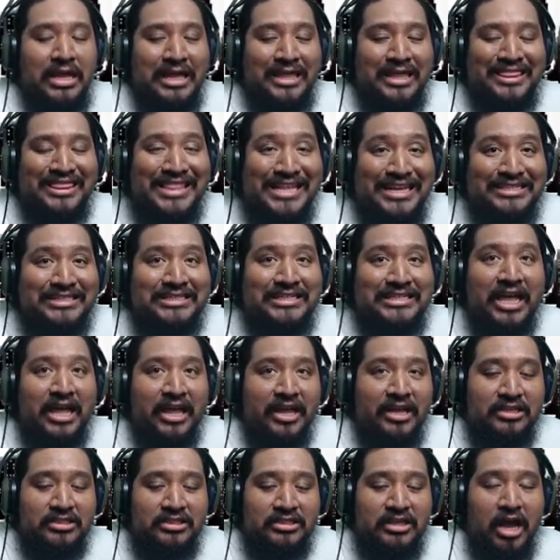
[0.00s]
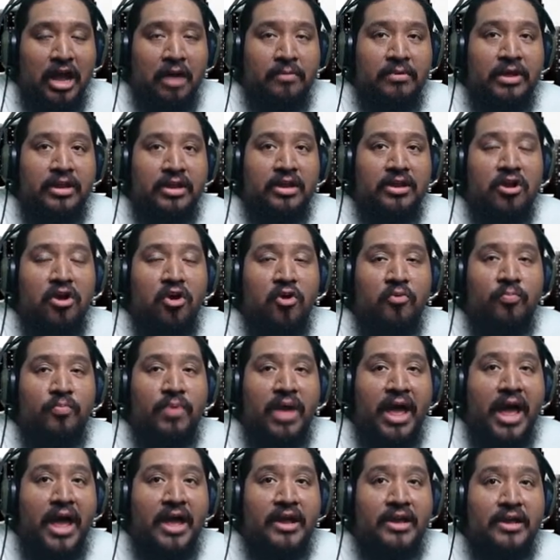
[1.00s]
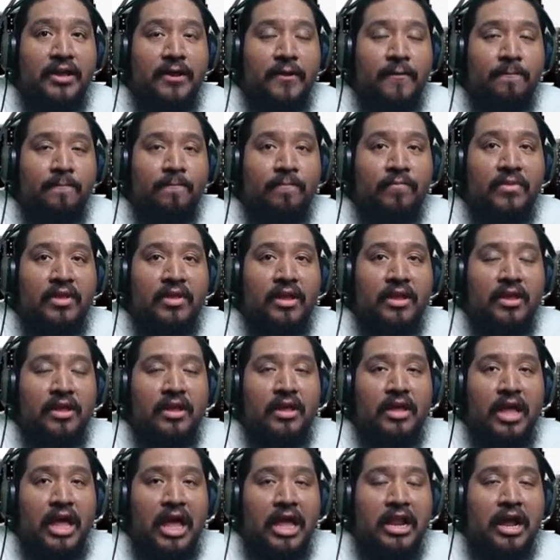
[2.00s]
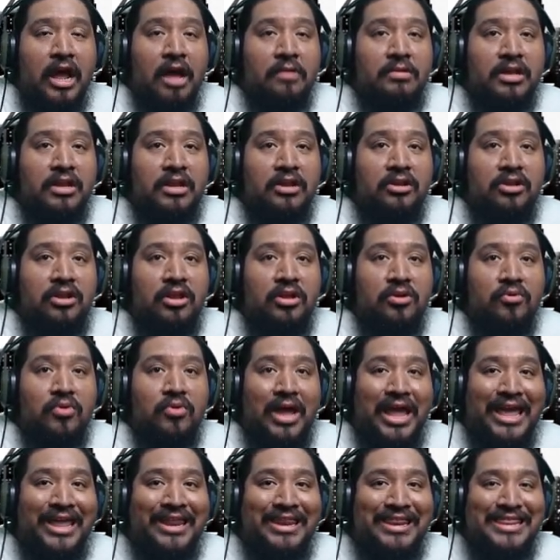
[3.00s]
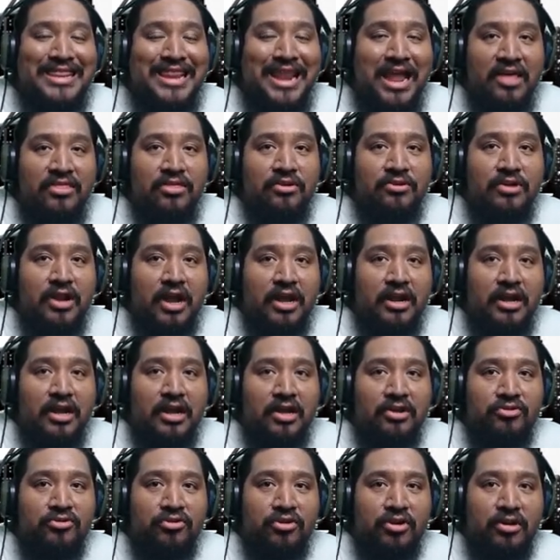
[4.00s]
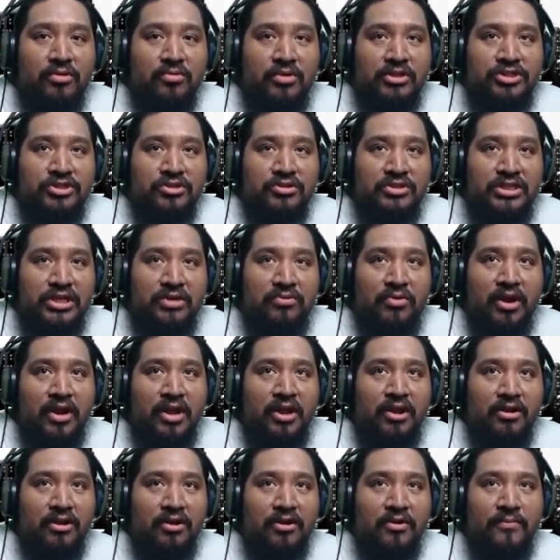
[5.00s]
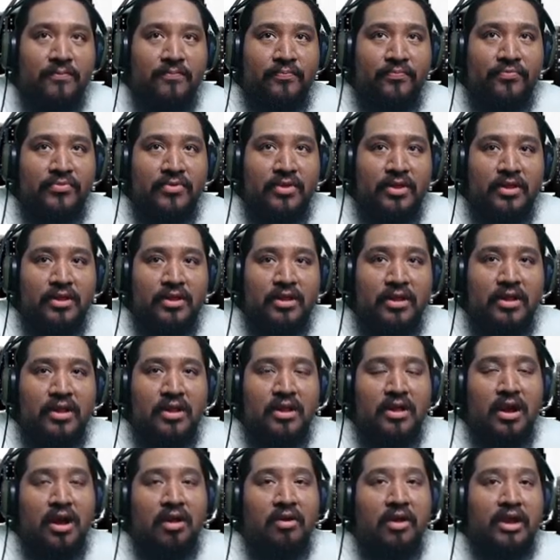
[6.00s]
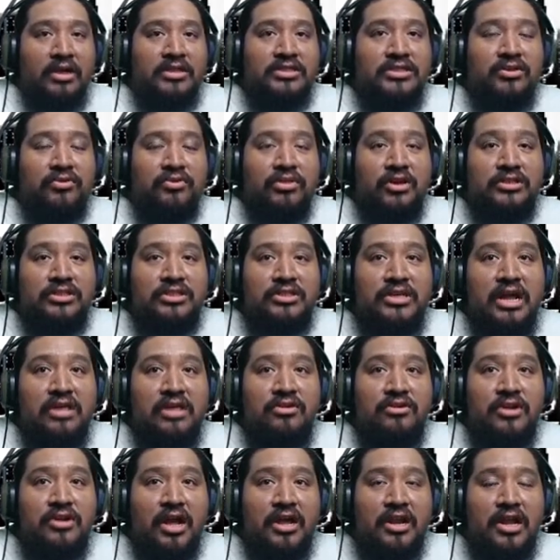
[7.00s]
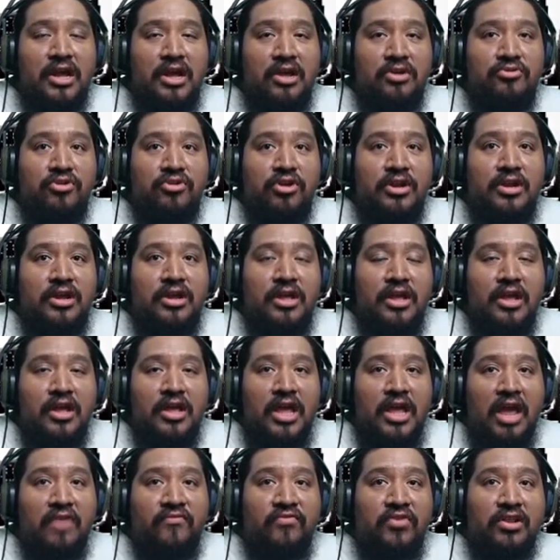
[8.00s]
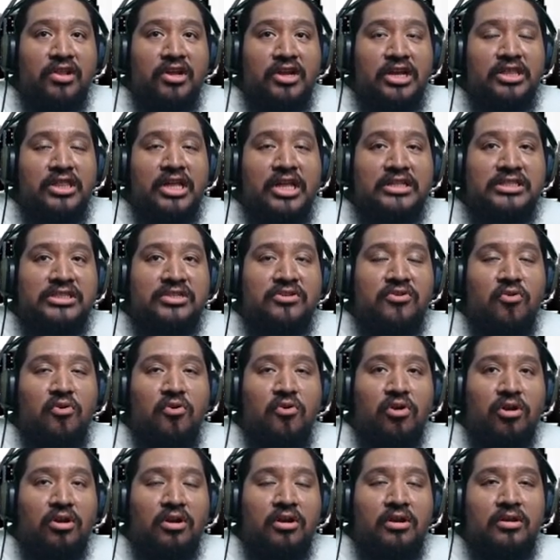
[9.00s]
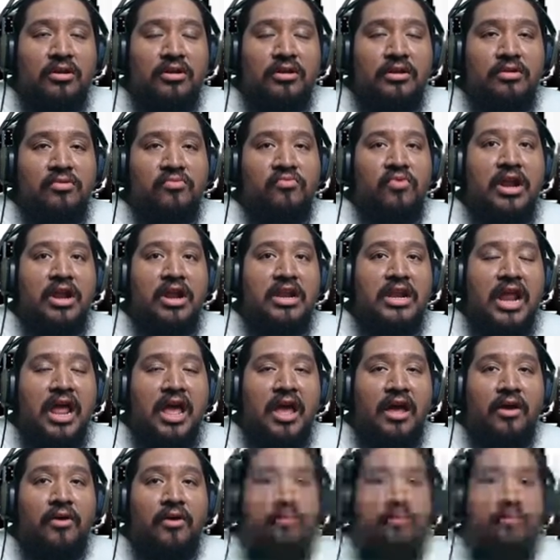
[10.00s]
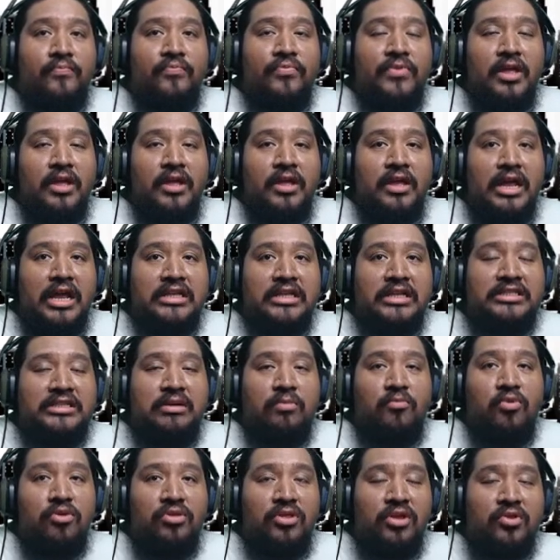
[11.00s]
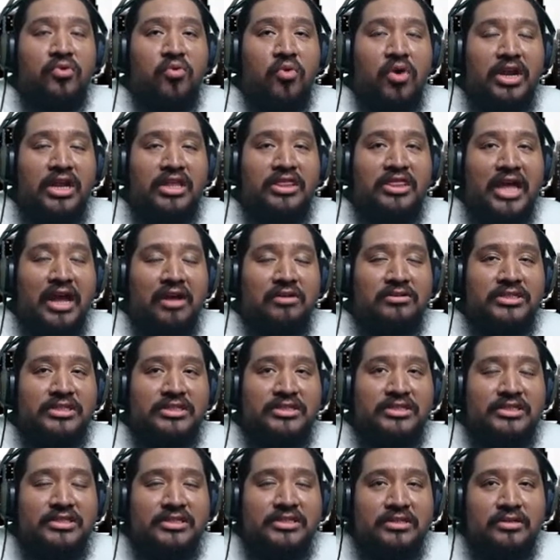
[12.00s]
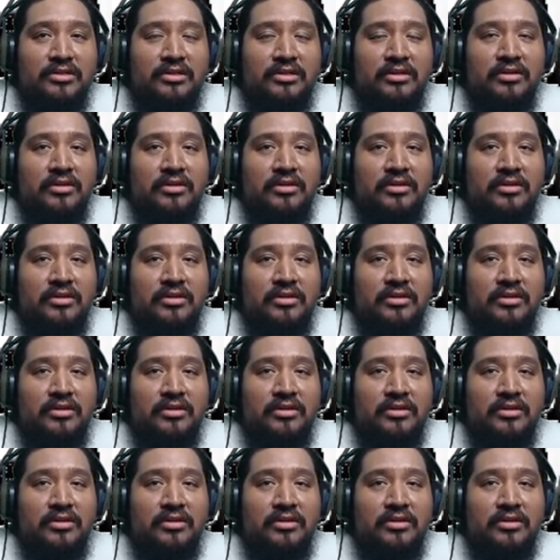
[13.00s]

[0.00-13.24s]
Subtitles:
in this case, I'm going to go back and I'm going to do another 900, which you'll see right here. Alright, so there's another 900. If you look at that score right now, it's somewhere in the 20,000s,